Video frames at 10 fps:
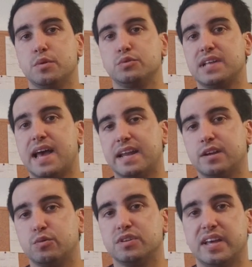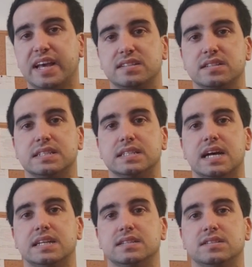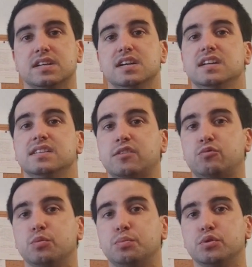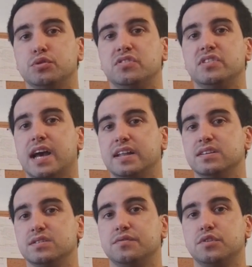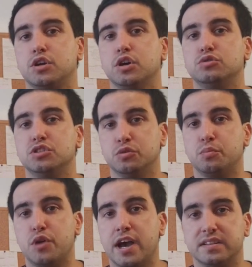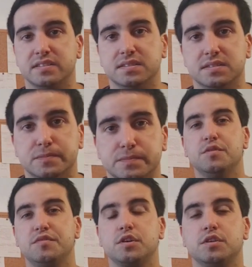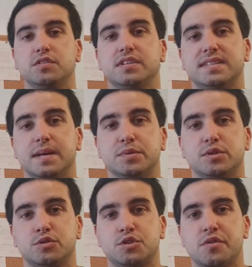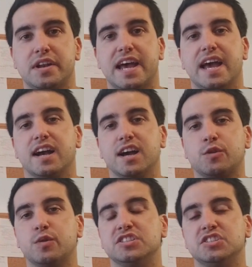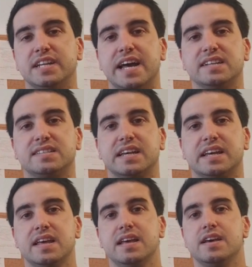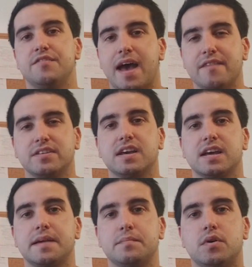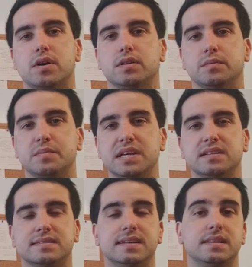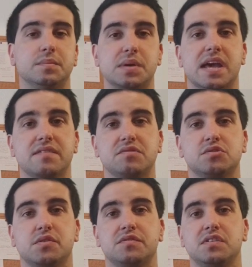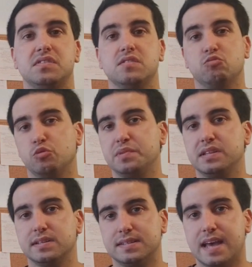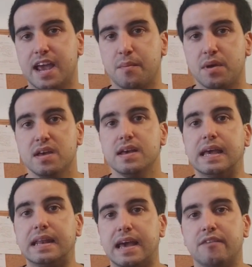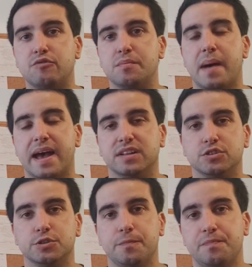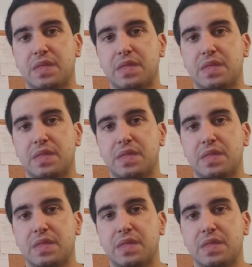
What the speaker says: the most adequate exercises that will put the ideas of the coach into practice. Moving on to this episode's Q&A, I got a question asking if having a game model means that the behaviors of the team will be the same in every match.